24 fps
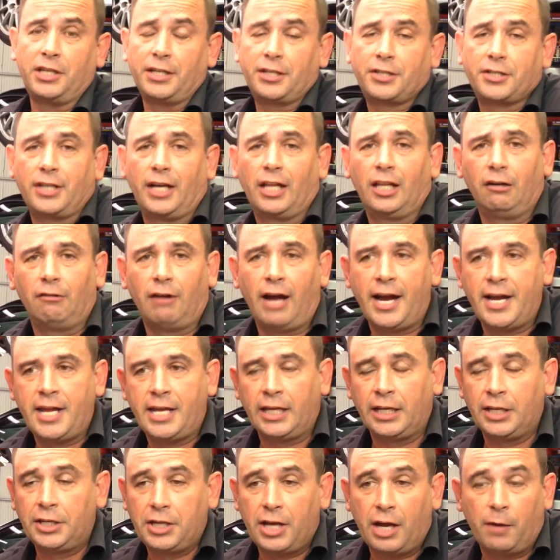
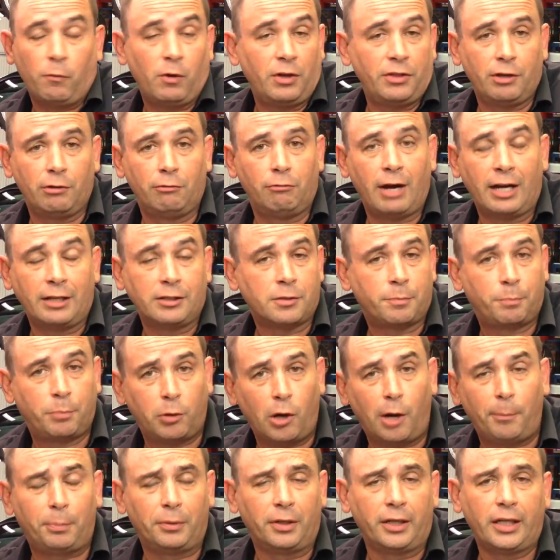accelerating, and yet when it runs
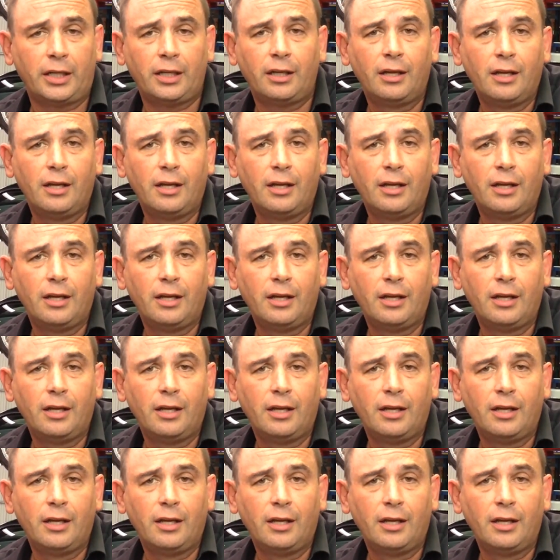properly,